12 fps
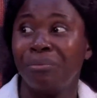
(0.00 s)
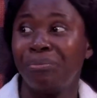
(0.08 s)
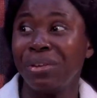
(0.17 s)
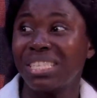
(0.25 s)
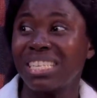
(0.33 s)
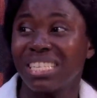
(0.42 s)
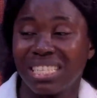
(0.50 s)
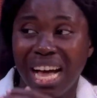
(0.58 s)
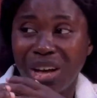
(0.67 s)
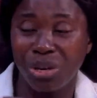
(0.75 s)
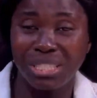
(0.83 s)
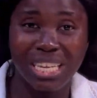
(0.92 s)
feces
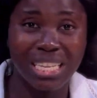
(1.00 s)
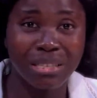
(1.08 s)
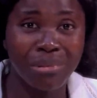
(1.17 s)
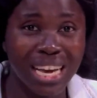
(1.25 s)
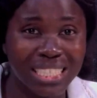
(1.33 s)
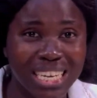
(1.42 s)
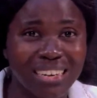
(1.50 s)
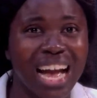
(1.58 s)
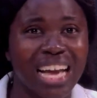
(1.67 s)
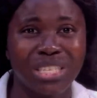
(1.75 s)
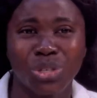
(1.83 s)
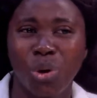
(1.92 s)
that contains
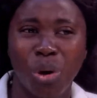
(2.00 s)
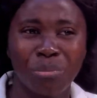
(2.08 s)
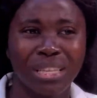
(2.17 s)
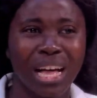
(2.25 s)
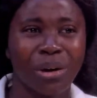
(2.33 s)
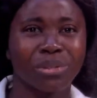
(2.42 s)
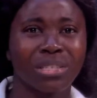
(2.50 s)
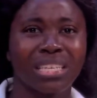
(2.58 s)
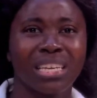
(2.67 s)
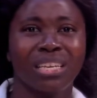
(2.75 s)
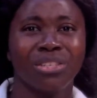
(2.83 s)
bacteria is coming out,